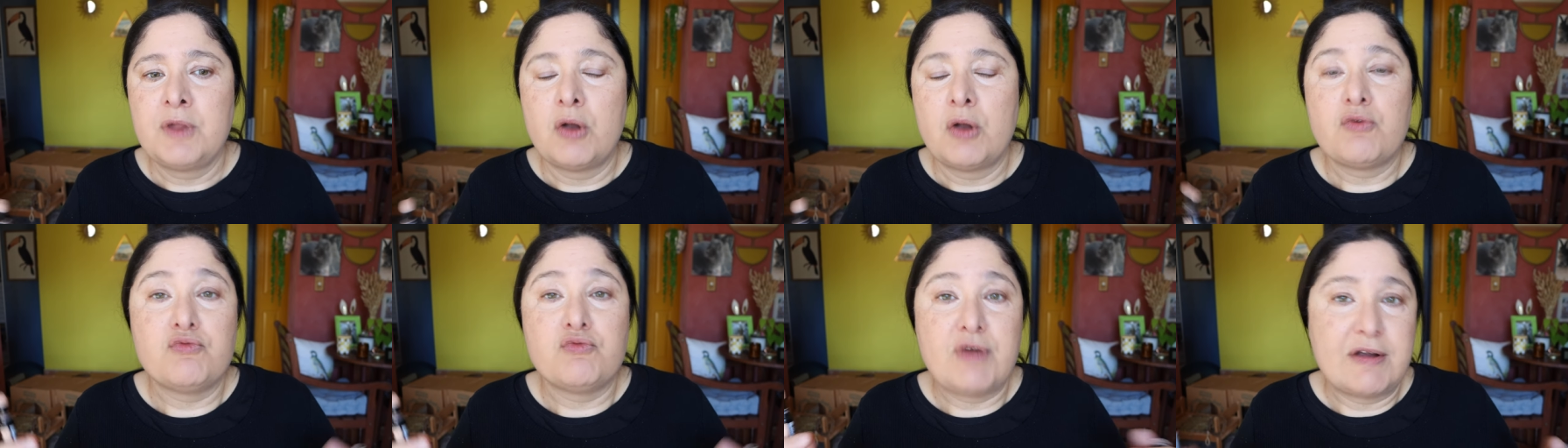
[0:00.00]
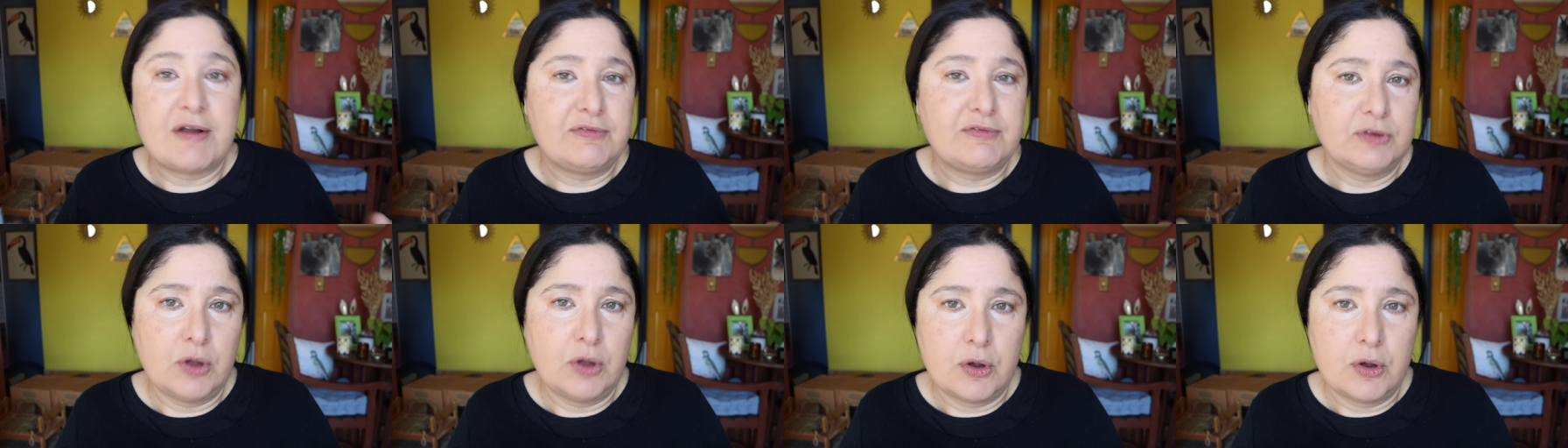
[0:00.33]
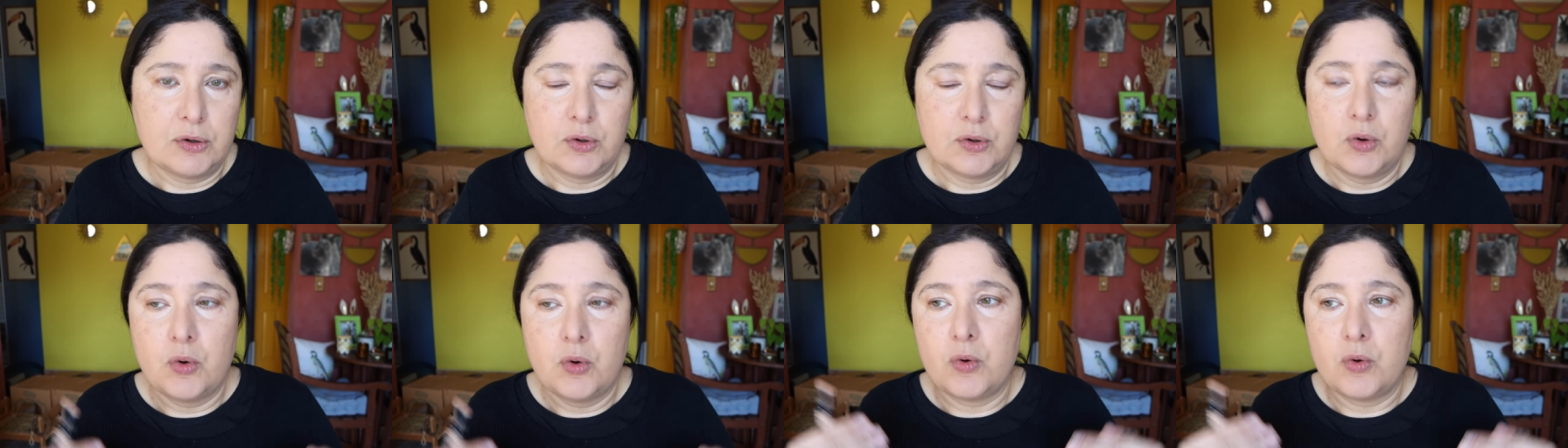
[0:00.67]

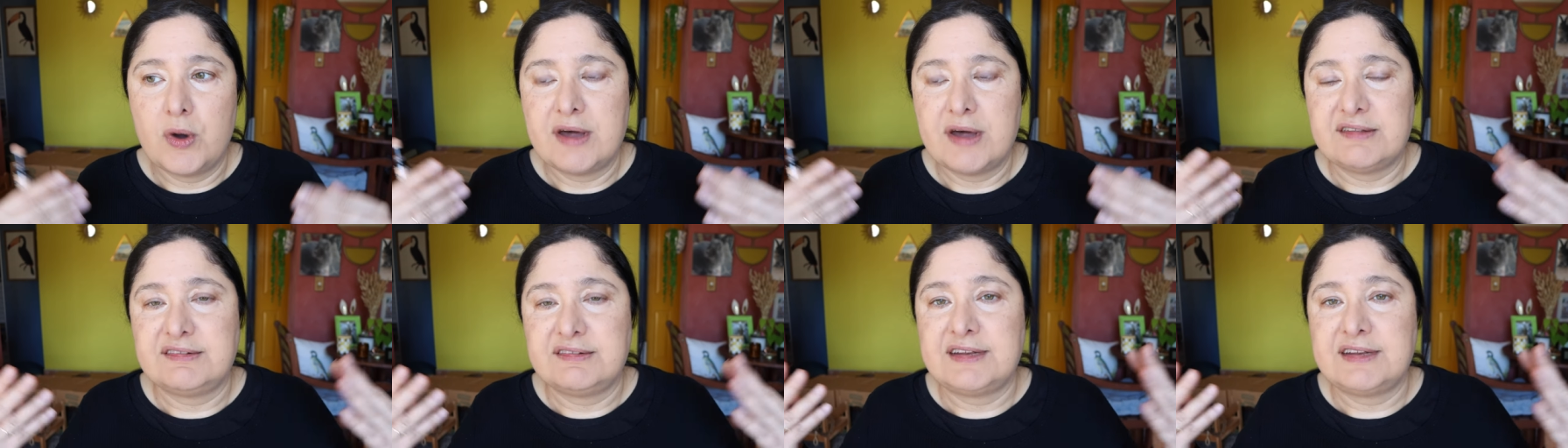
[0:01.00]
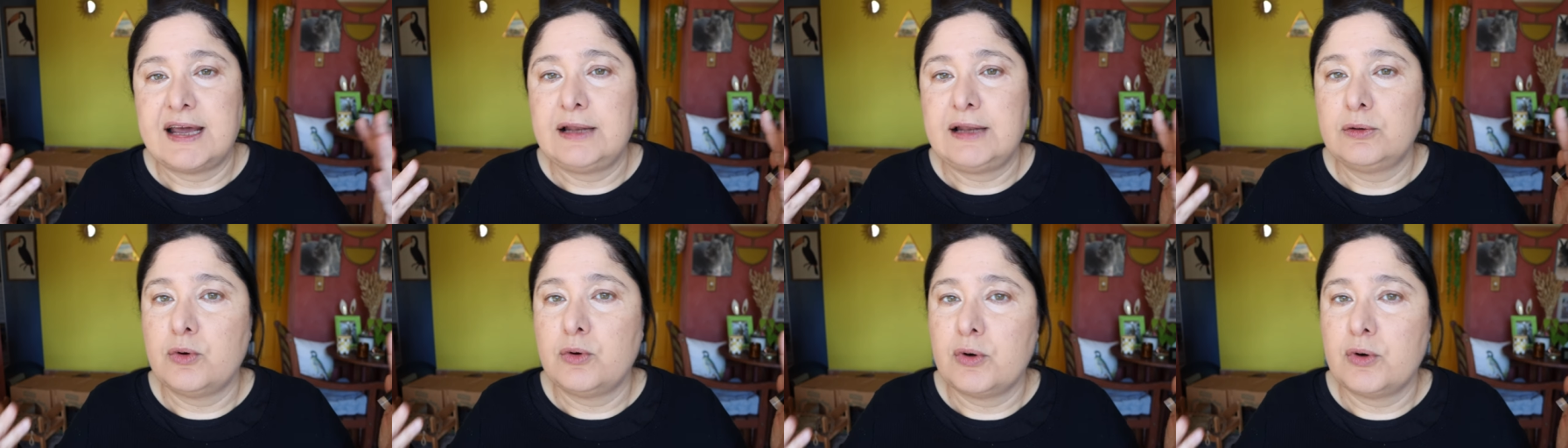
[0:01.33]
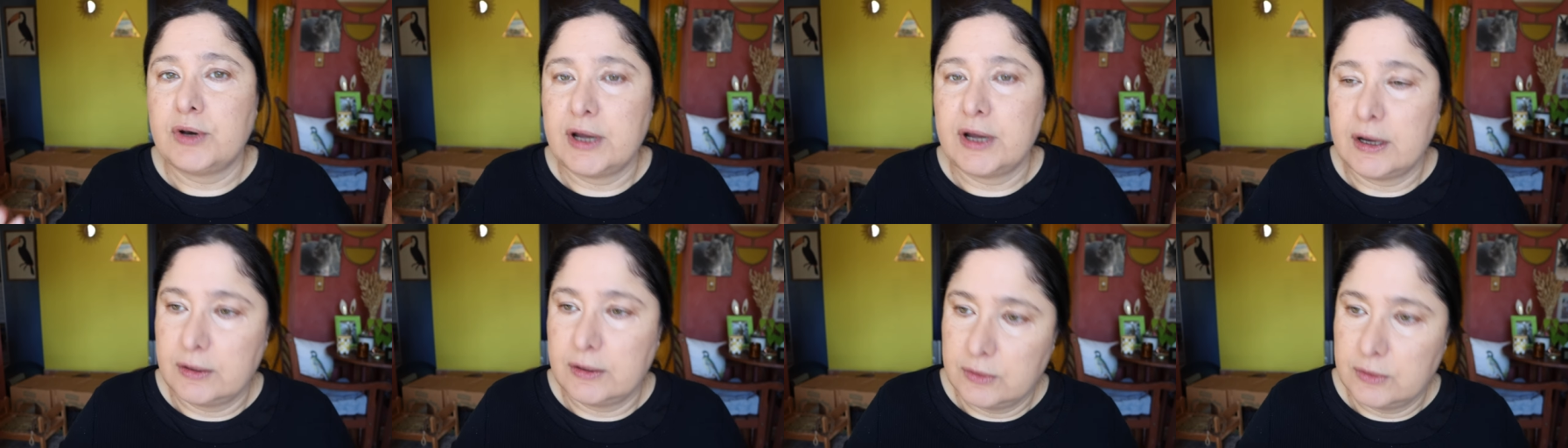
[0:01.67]
Revlon or Estee
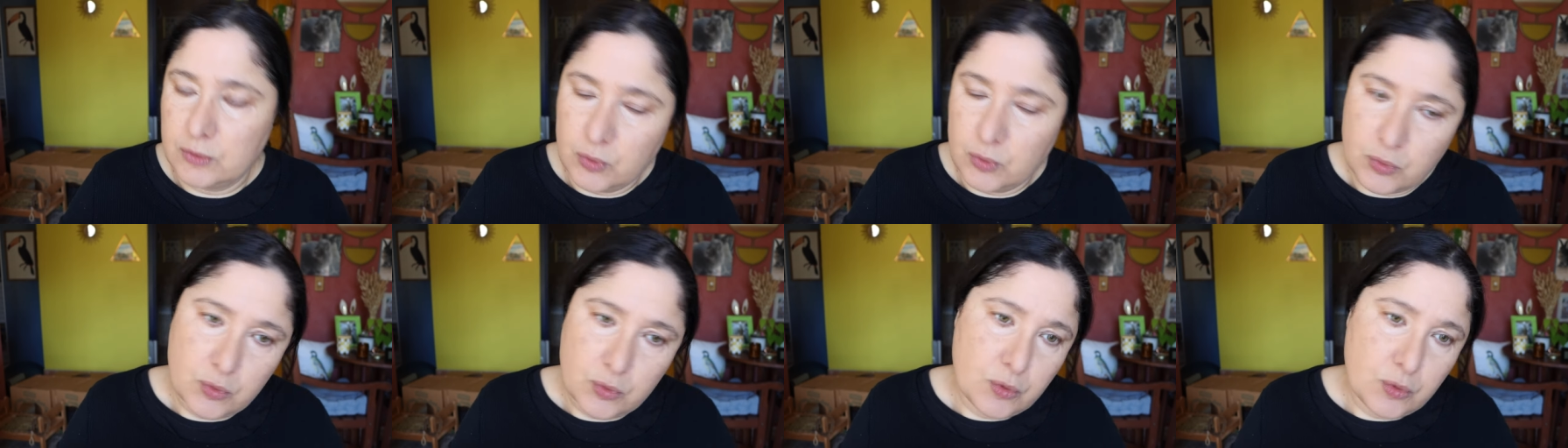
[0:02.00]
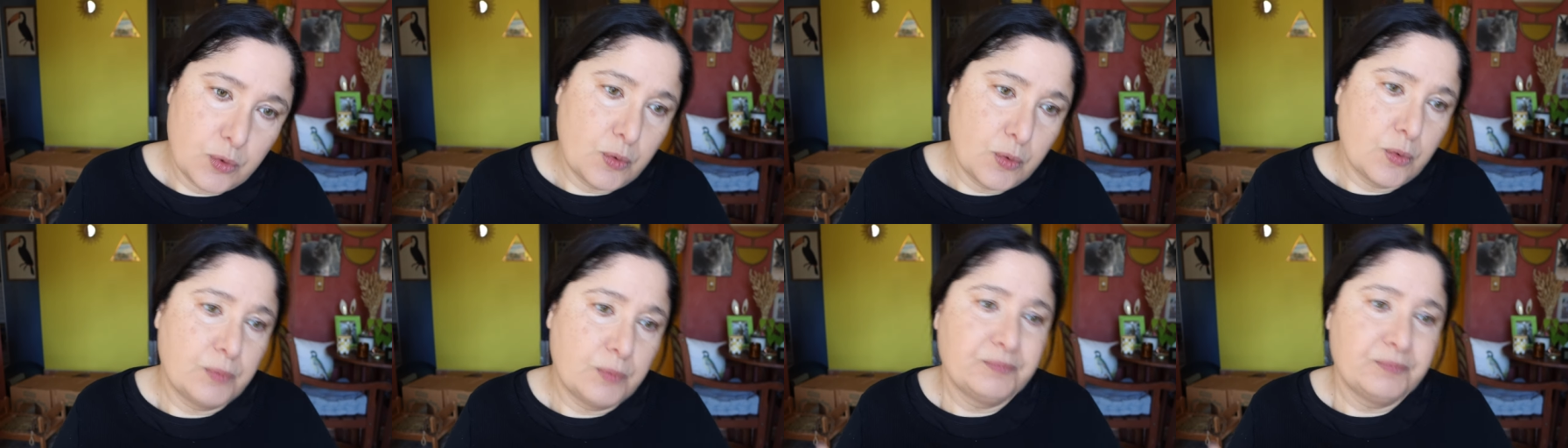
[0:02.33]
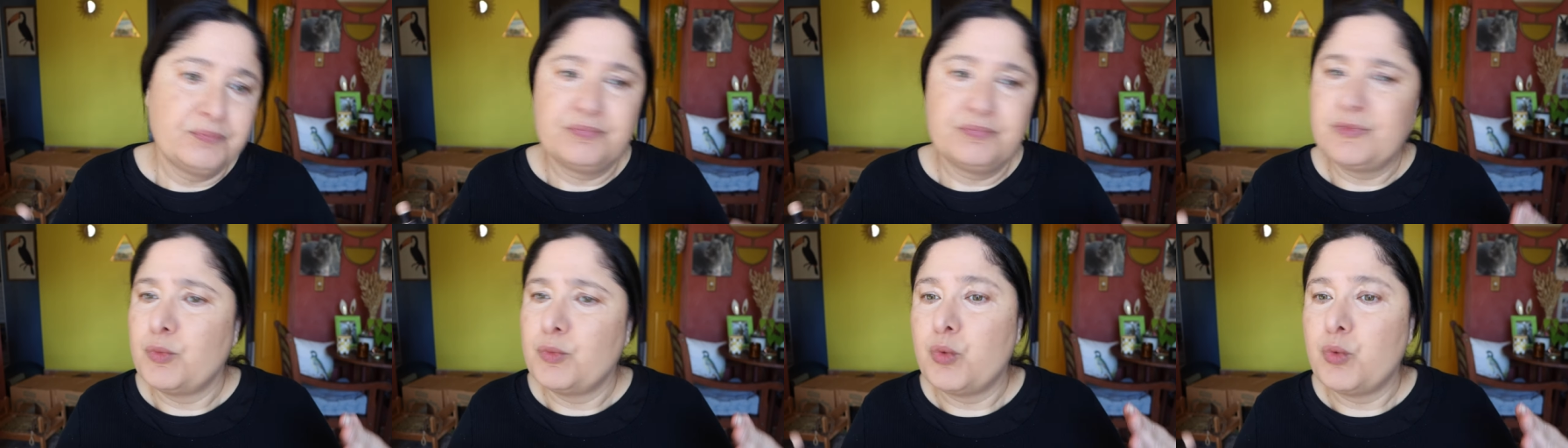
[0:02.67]
Lauder or
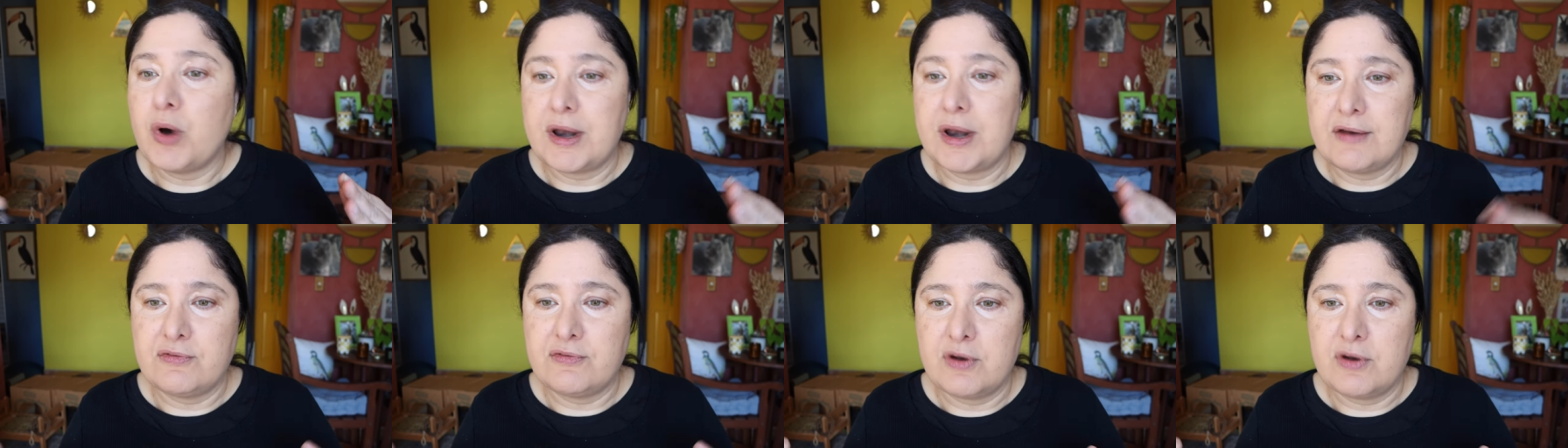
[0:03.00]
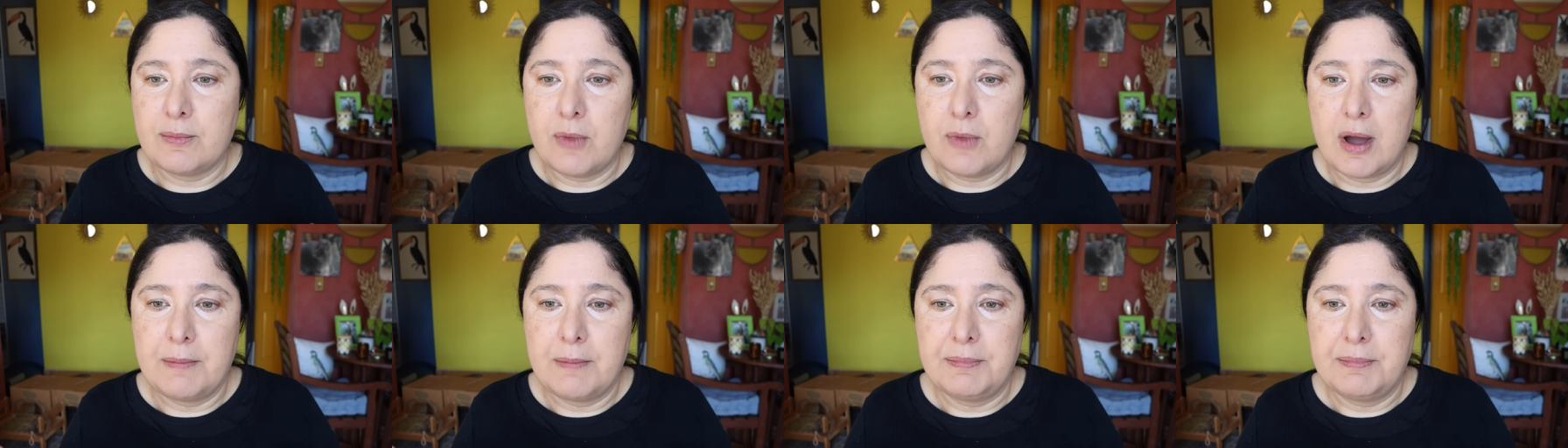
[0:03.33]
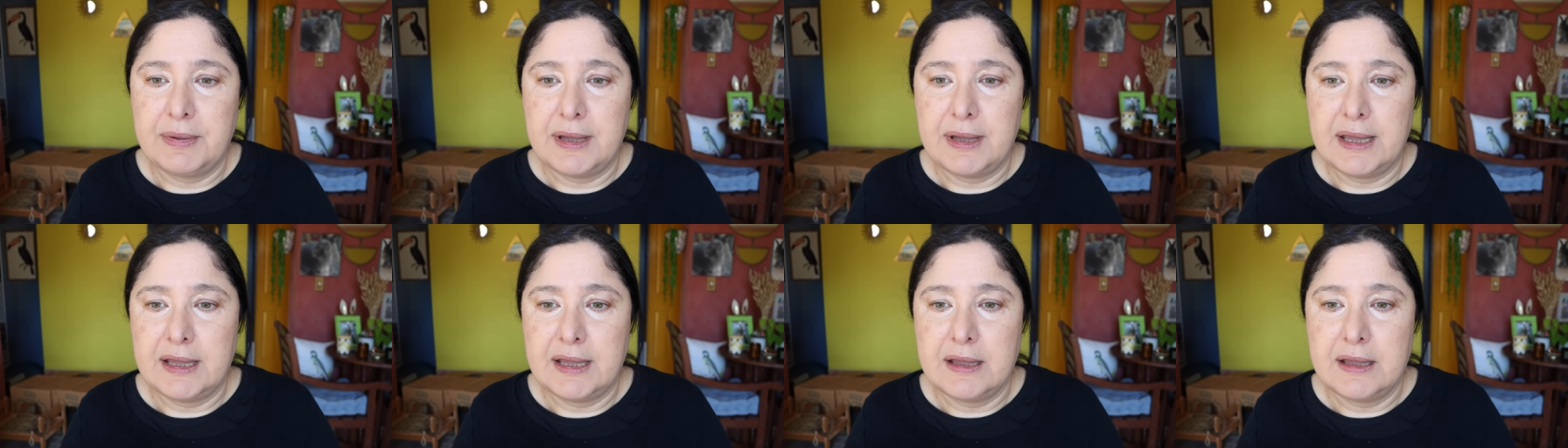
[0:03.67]
whatever it might
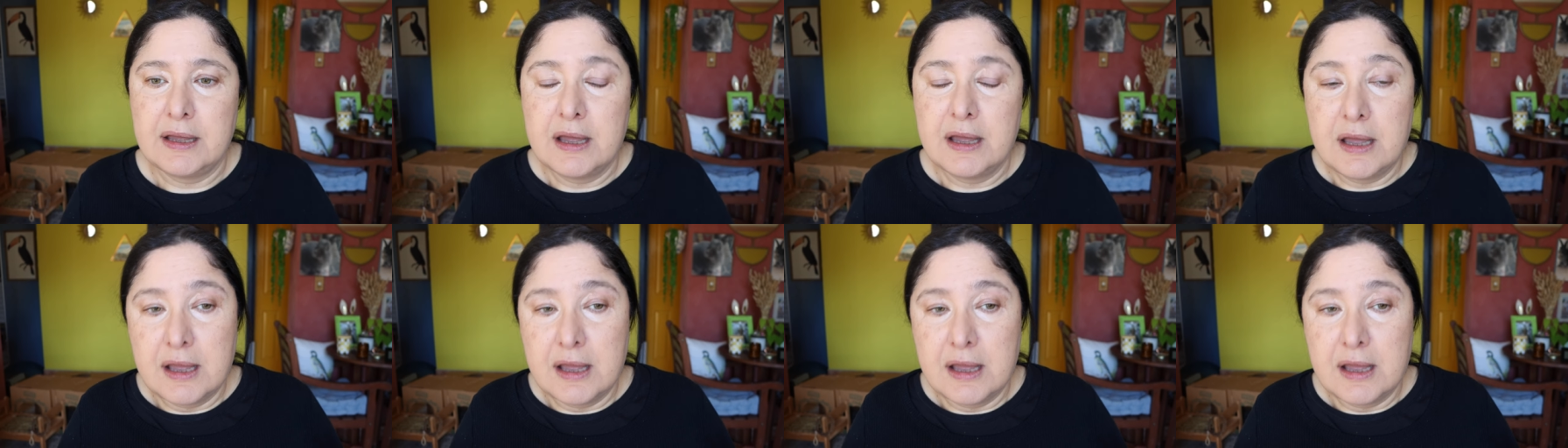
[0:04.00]
be,